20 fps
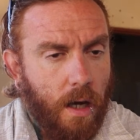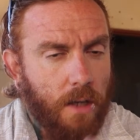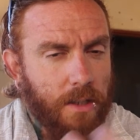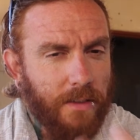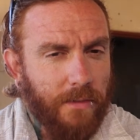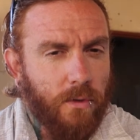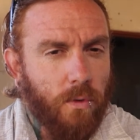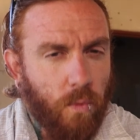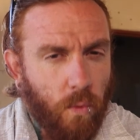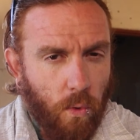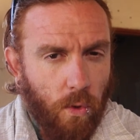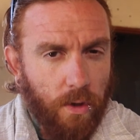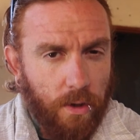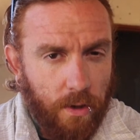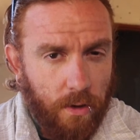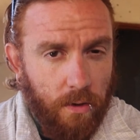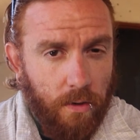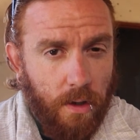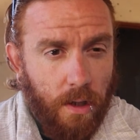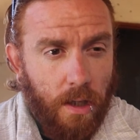have to warn
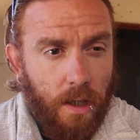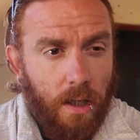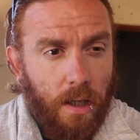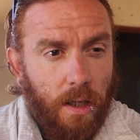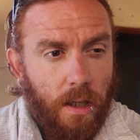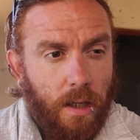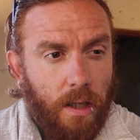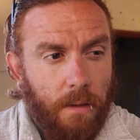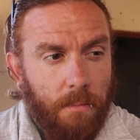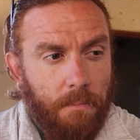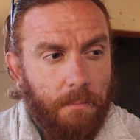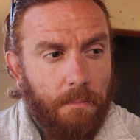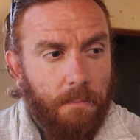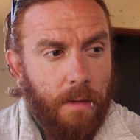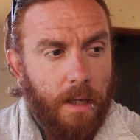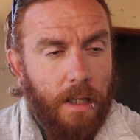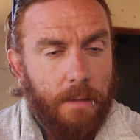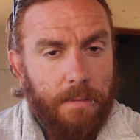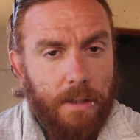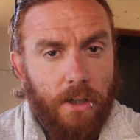you, it
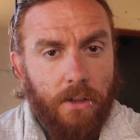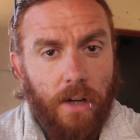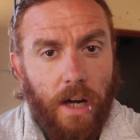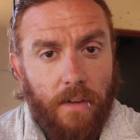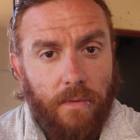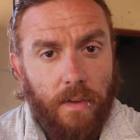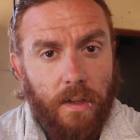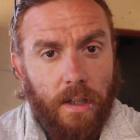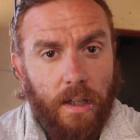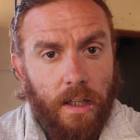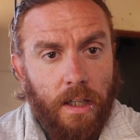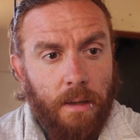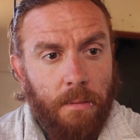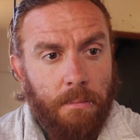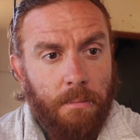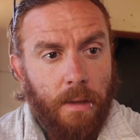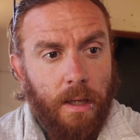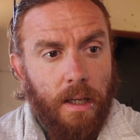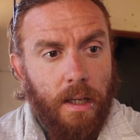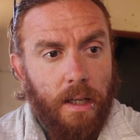may be graphic, and
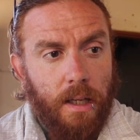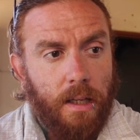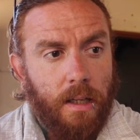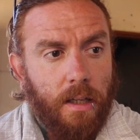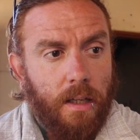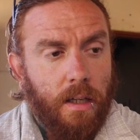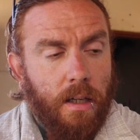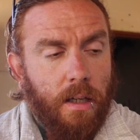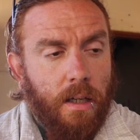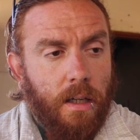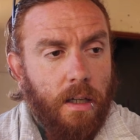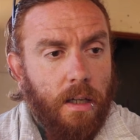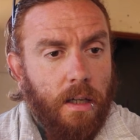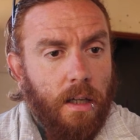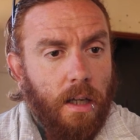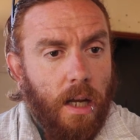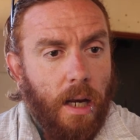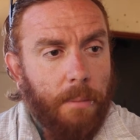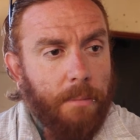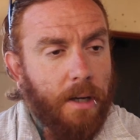
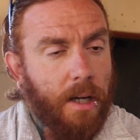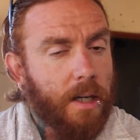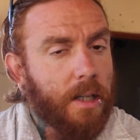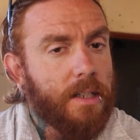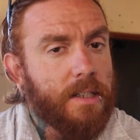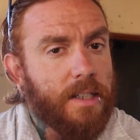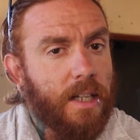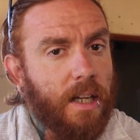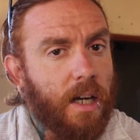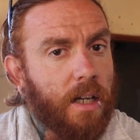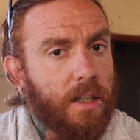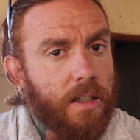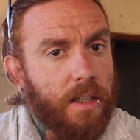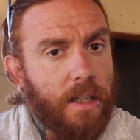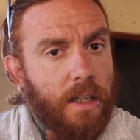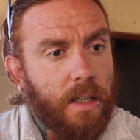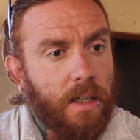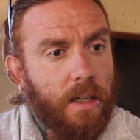I'm not going to say I'm